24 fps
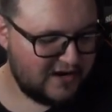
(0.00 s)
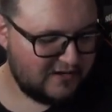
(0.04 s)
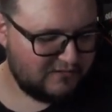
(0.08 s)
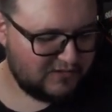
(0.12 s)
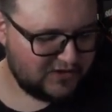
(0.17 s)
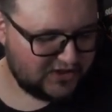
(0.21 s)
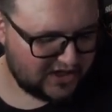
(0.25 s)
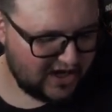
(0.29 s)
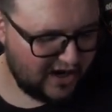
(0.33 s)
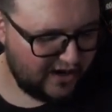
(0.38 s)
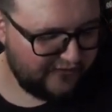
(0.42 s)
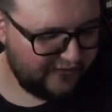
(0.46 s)

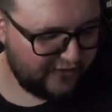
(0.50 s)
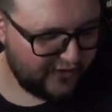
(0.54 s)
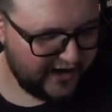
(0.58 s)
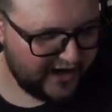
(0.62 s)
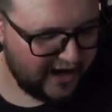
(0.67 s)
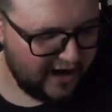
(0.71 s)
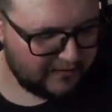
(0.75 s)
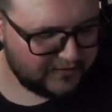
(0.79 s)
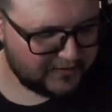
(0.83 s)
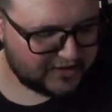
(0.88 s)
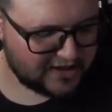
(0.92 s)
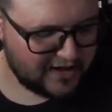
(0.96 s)
was covering
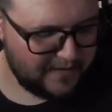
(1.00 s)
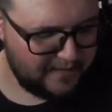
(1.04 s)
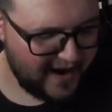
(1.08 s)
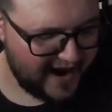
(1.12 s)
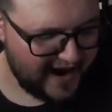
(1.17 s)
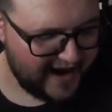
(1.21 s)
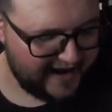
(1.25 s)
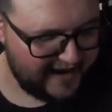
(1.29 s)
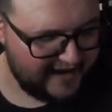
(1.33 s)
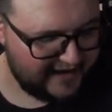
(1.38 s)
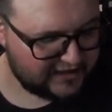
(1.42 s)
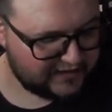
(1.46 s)
up
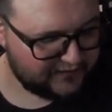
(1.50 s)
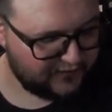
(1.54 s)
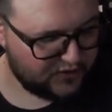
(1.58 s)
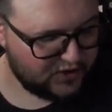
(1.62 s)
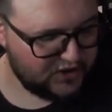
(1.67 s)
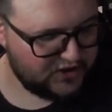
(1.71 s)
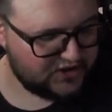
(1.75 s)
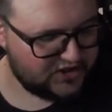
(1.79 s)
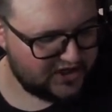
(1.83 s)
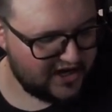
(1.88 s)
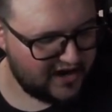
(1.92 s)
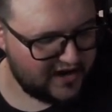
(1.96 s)
schematics for
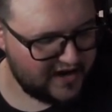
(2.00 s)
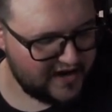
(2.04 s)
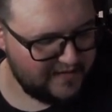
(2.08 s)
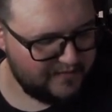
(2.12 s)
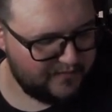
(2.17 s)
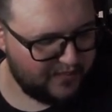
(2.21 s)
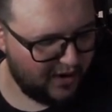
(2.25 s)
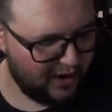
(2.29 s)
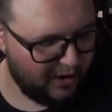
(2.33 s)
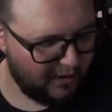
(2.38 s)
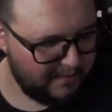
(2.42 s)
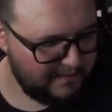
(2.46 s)
a dirty
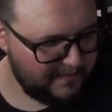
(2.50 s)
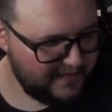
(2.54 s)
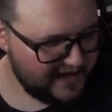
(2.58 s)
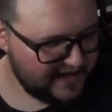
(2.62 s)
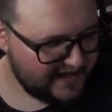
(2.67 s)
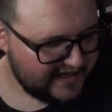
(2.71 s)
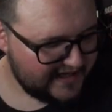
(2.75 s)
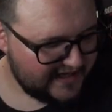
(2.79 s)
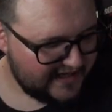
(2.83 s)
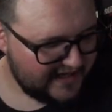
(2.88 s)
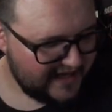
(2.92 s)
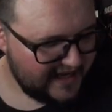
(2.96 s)
bomb
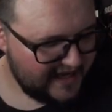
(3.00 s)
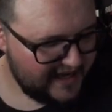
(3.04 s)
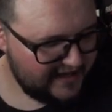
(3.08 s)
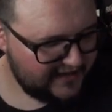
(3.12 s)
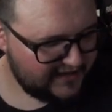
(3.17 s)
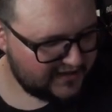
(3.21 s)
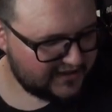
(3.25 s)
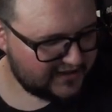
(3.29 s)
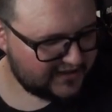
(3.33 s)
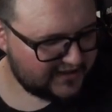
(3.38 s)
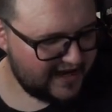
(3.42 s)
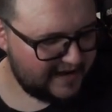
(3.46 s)

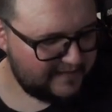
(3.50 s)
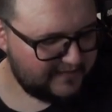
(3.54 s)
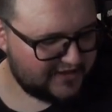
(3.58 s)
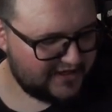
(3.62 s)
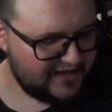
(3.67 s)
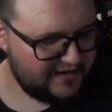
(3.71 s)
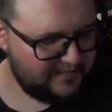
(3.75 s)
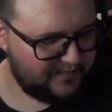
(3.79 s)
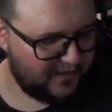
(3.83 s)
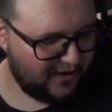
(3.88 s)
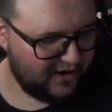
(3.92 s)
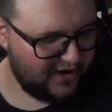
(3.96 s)

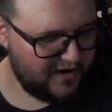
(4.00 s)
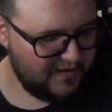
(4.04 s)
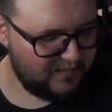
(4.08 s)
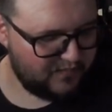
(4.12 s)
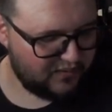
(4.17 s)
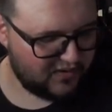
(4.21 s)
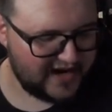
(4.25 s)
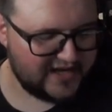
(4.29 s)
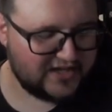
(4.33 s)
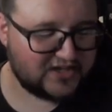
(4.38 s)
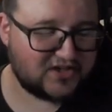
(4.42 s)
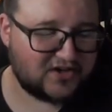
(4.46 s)
intercepted by
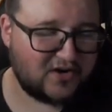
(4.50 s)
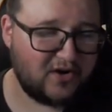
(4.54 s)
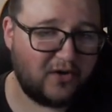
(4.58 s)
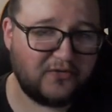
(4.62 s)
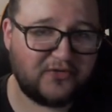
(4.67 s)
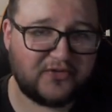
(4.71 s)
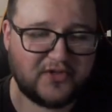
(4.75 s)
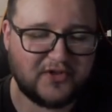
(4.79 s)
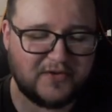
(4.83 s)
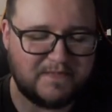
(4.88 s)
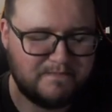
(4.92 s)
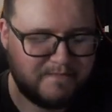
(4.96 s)

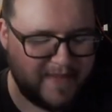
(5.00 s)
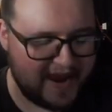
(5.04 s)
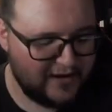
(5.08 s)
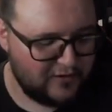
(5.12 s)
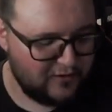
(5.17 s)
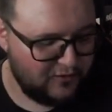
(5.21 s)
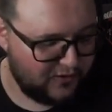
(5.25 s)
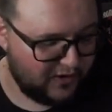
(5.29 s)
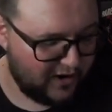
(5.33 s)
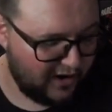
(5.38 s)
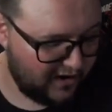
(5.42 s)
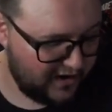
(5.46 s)
Prescott, the
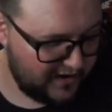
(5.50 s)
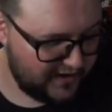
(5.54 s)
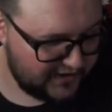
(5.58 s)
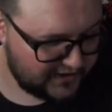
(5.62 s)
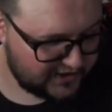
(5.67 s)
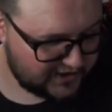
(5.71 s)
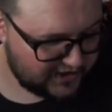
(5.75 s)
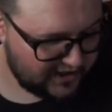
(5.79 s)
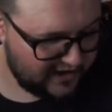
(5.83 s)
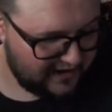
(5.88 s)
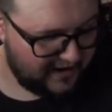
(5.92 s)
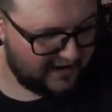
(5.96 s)
mental guy at the
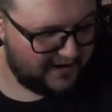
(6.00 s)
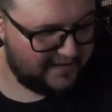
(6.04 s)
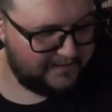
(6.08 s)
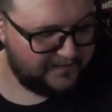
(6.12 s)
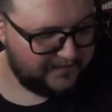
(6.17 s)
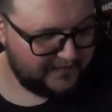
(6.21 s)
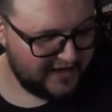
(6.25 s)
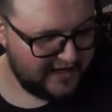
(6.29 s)
start.